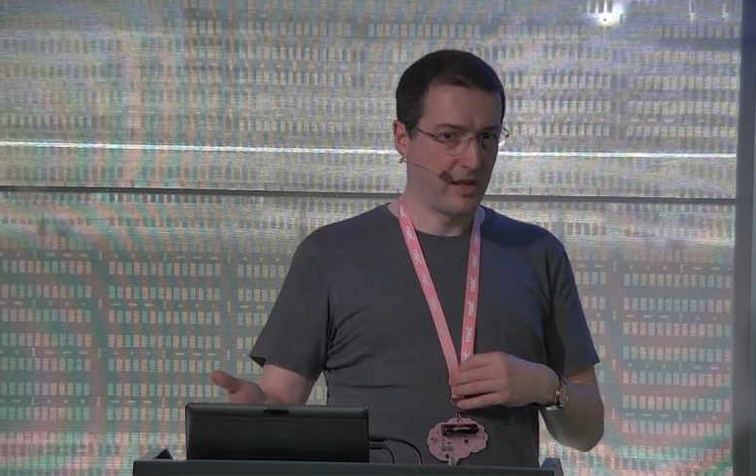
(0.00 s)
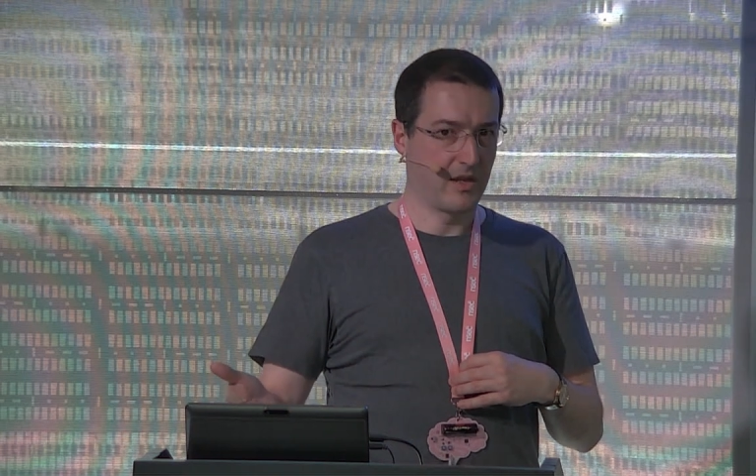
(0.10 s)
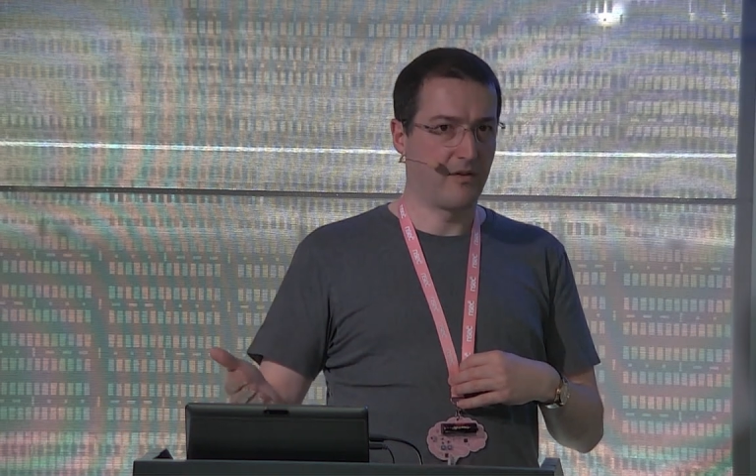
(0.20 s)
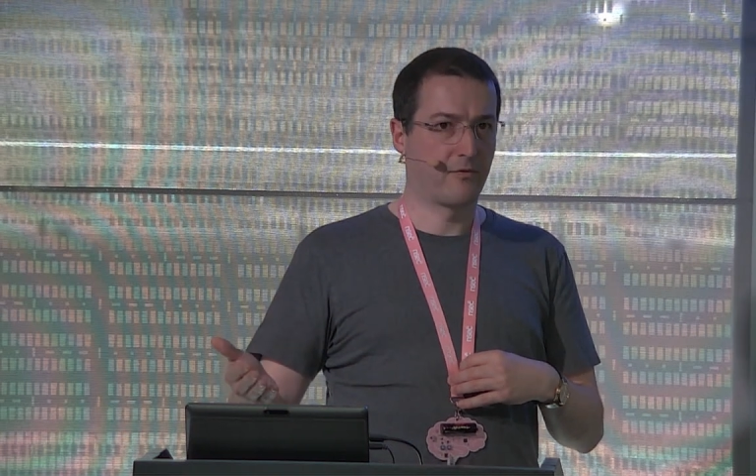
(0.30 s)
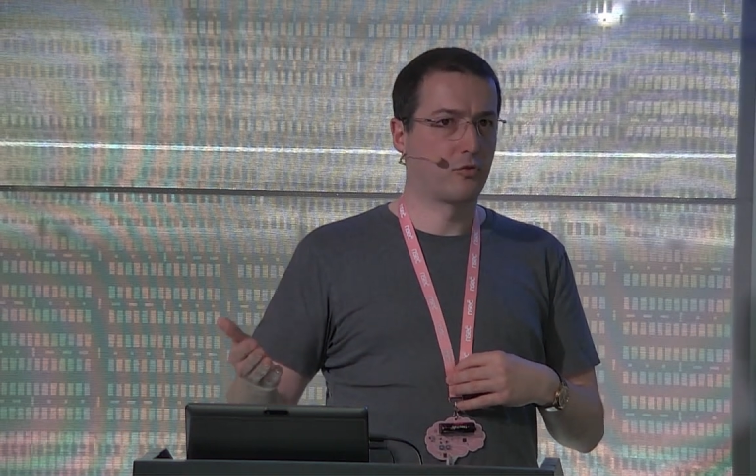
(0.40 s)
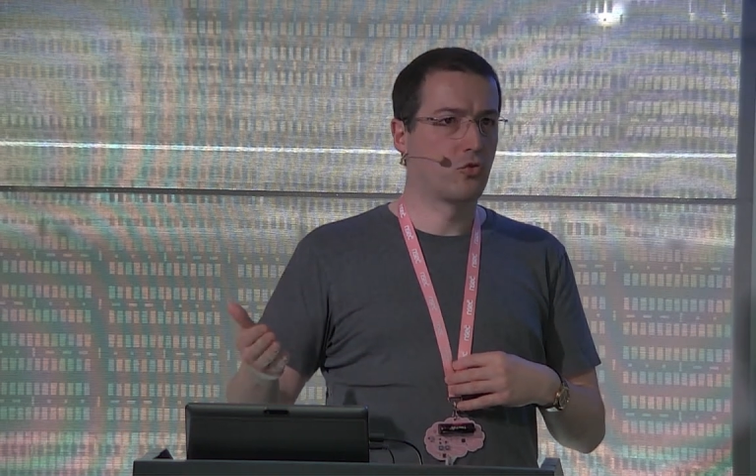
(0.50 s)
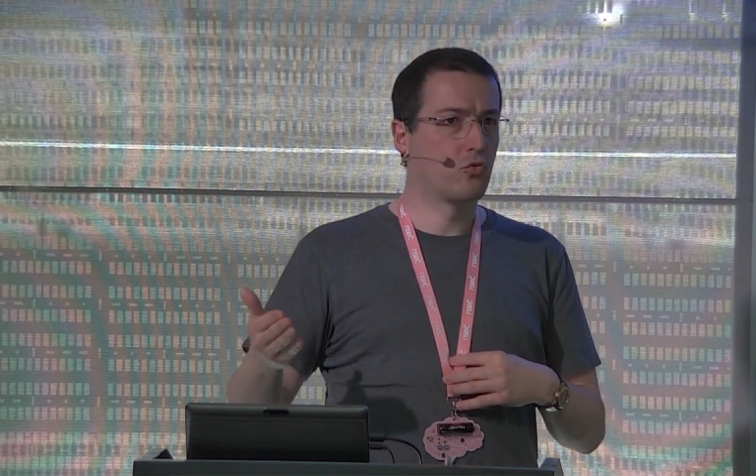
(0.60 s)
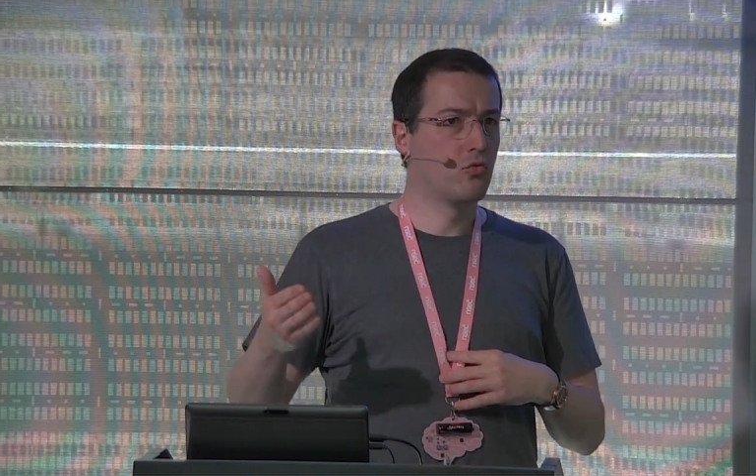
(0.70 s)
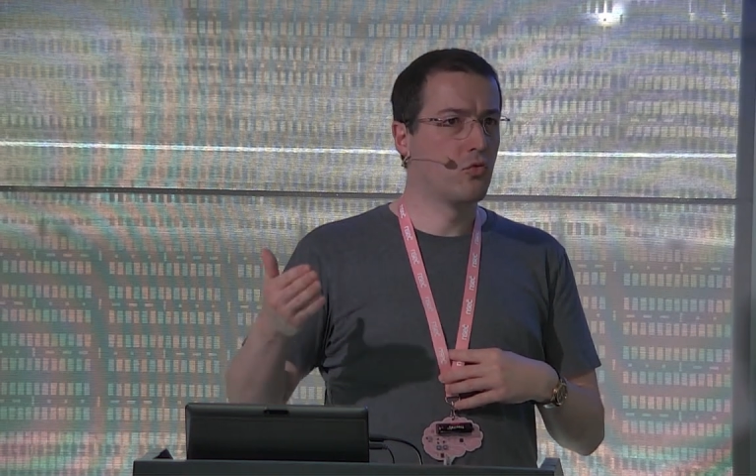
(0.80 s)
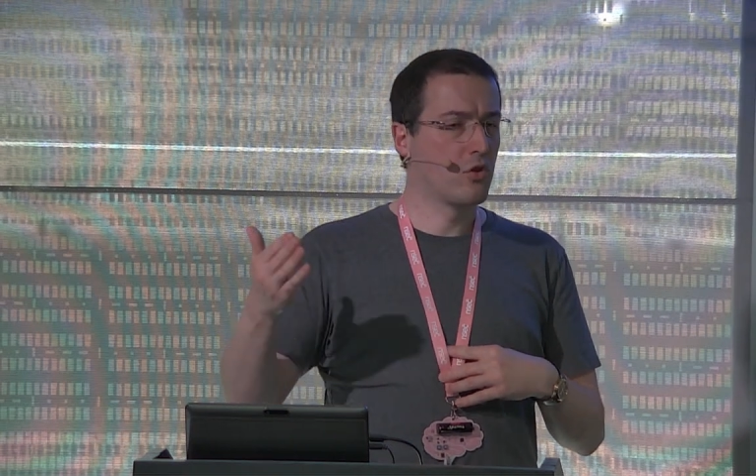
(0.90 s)
I have
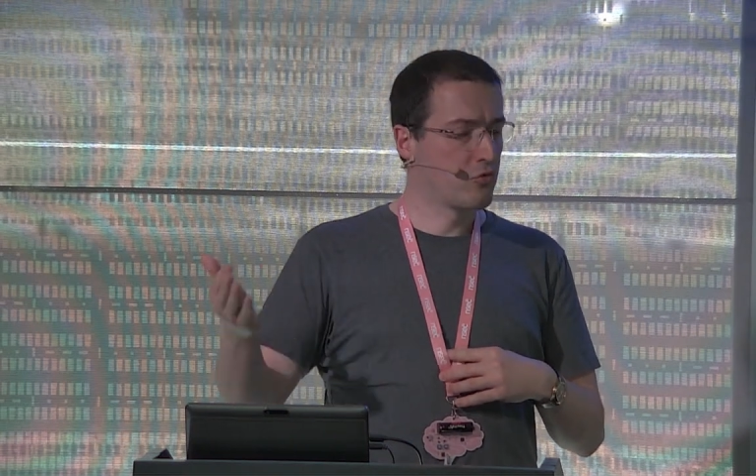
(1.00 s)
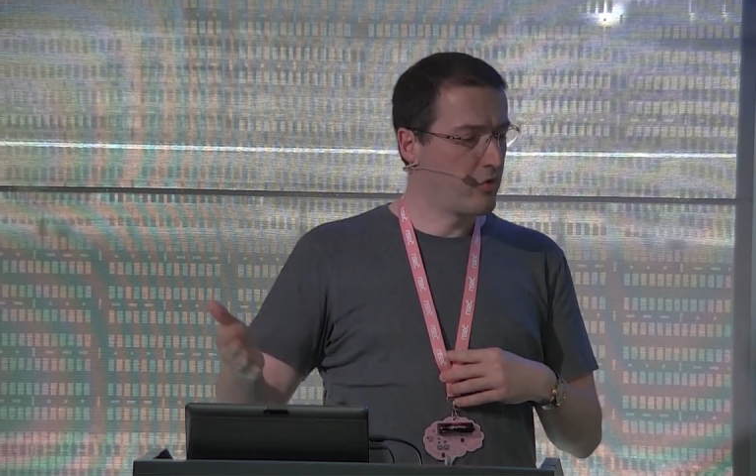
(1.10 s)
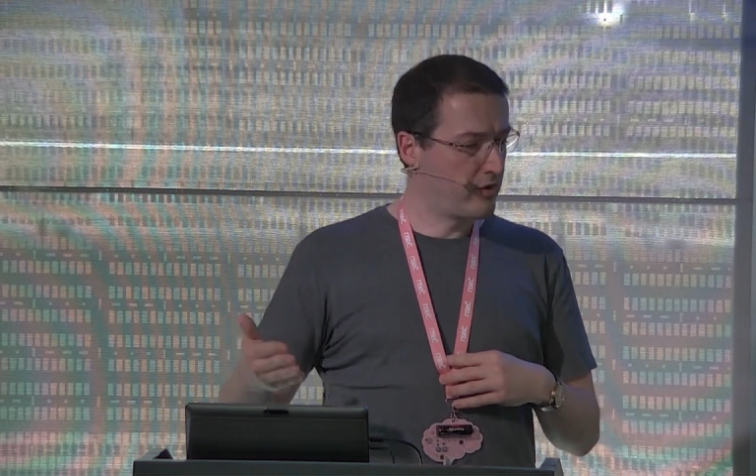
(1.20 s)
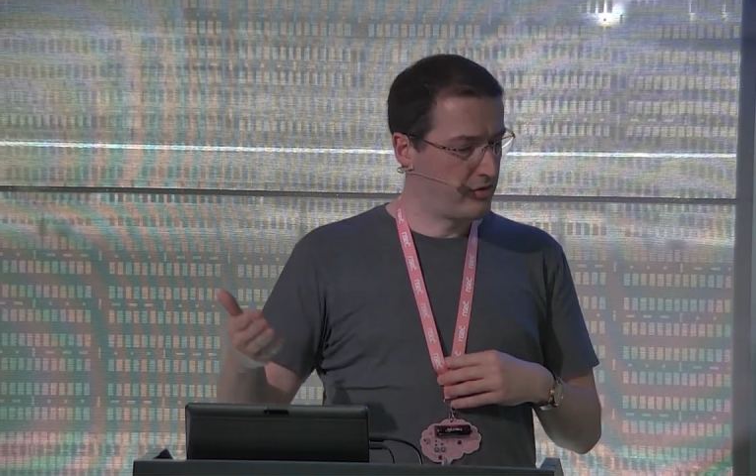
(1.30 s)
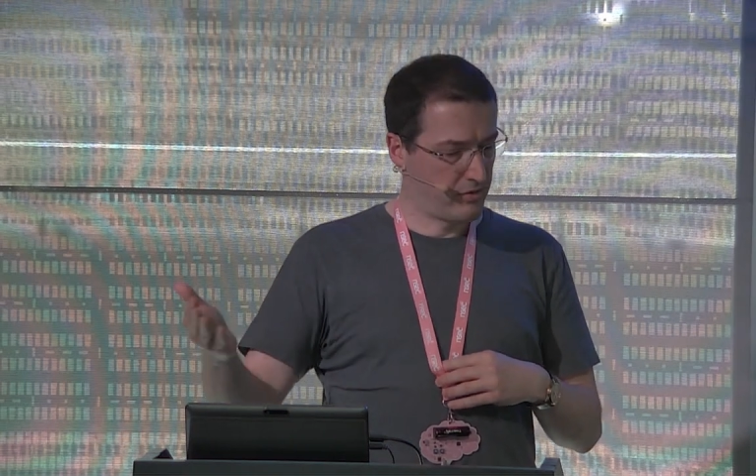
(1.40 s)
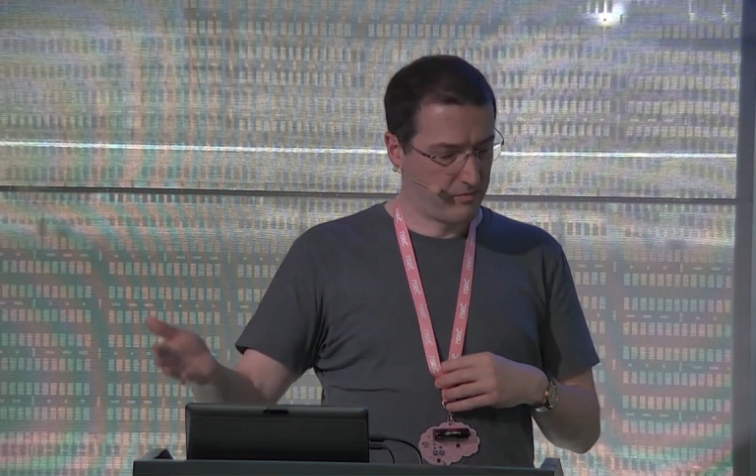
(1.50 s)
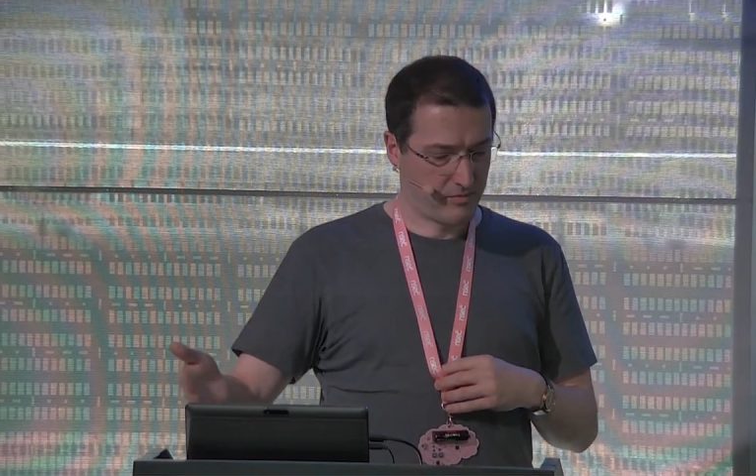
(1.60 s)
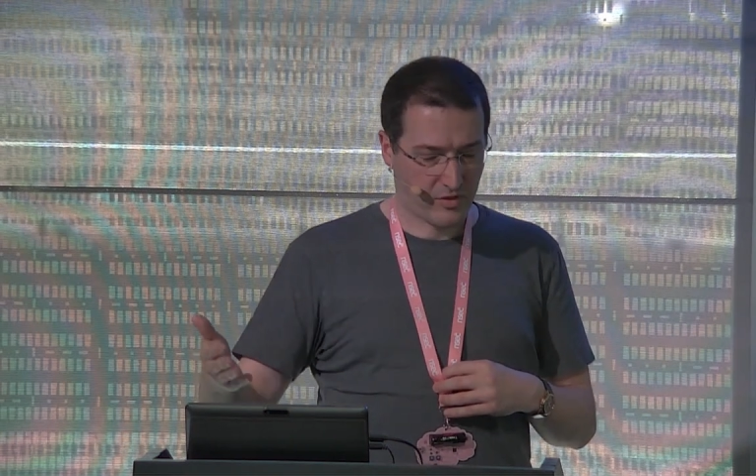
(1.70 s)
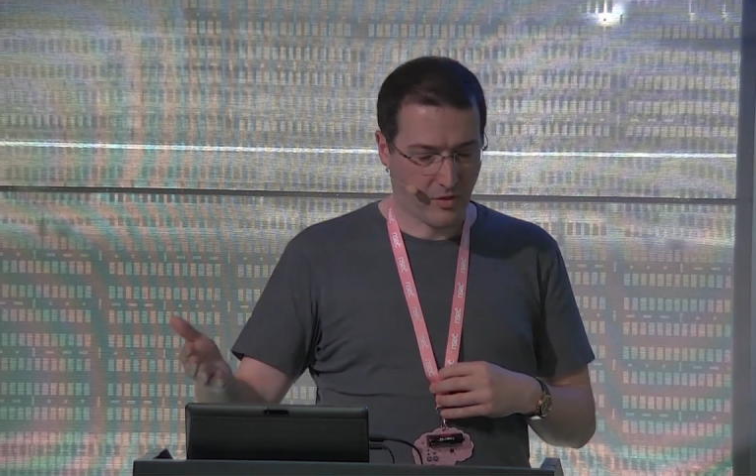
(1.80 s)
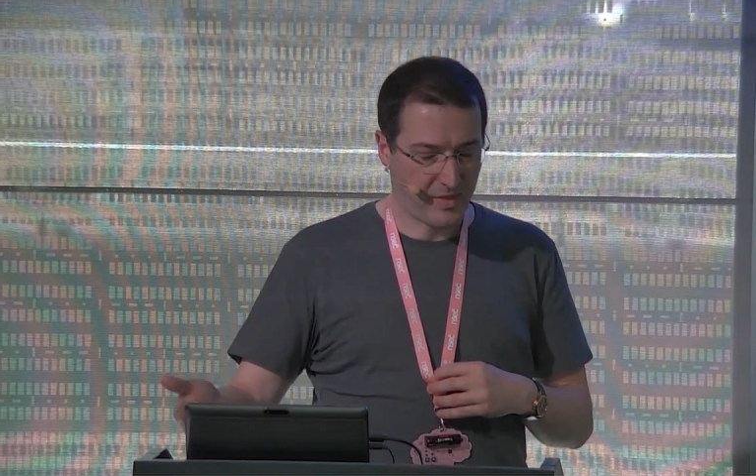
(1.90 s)
200 or uh,
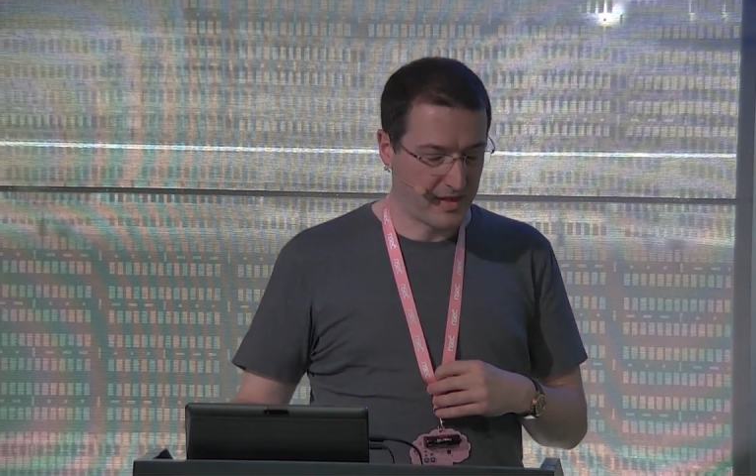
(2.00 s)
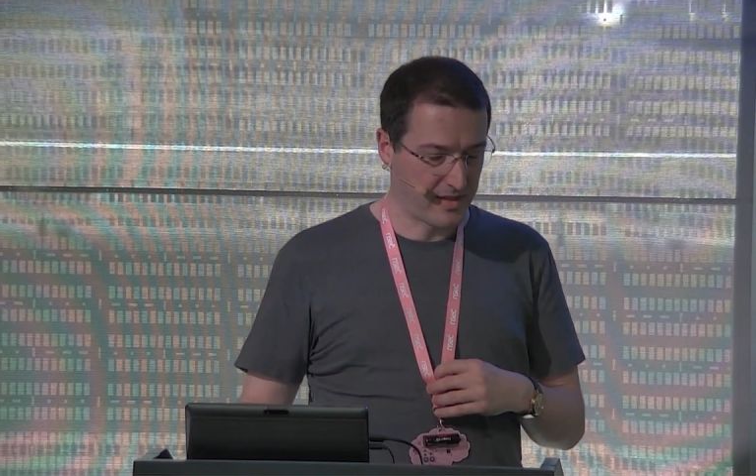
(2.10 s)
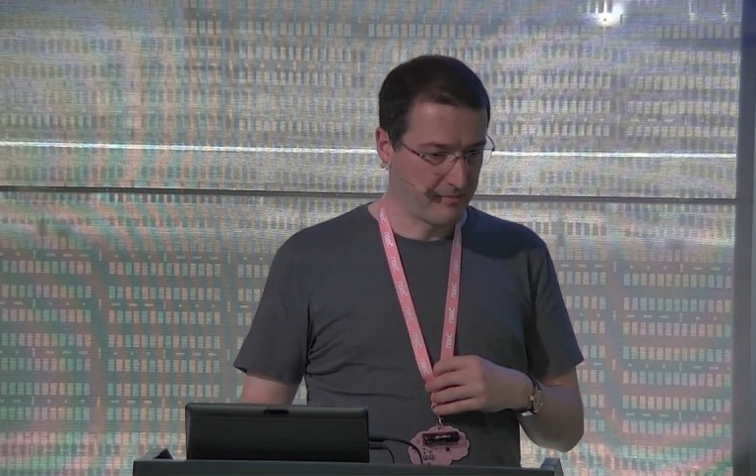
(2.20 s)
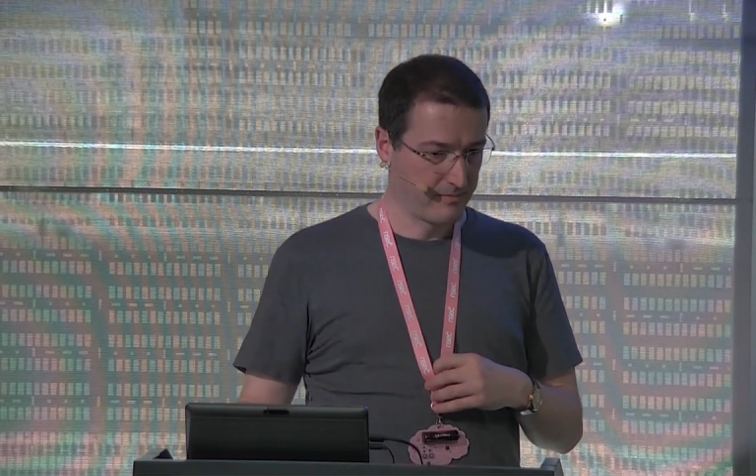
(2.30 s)
something.